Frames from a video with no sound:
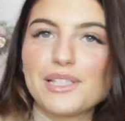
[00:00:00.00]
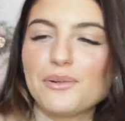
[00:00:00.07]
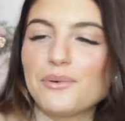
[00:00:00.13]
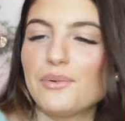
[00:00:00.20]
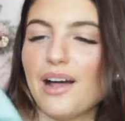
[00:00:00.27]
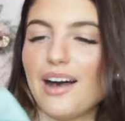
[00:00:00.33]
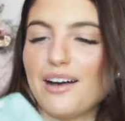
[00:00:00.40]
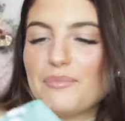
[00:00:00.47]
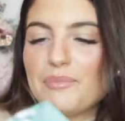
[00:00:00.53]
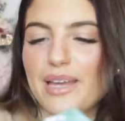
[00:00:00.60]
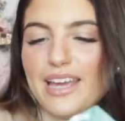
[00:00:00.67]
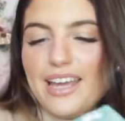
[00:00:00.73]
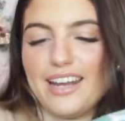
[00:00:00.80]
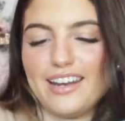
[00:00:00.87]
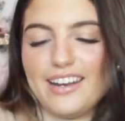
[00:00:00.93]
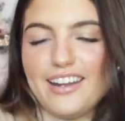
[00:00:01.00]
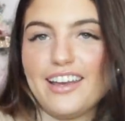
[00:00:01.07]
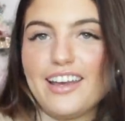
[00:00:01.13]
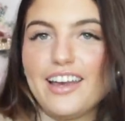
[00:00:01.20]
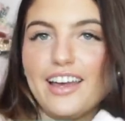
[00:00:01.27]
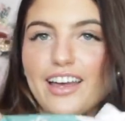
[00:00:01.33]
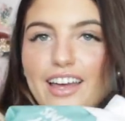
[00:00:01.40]
it all up in
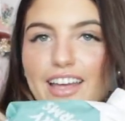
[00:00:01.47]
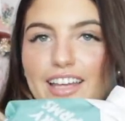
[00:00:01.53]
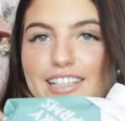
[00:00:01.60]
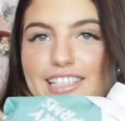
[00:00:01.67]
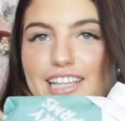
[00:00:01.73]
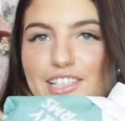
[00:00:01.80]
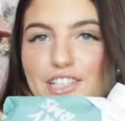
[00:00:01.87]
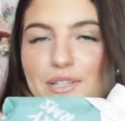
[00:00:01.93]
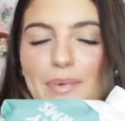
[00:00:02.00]
tissue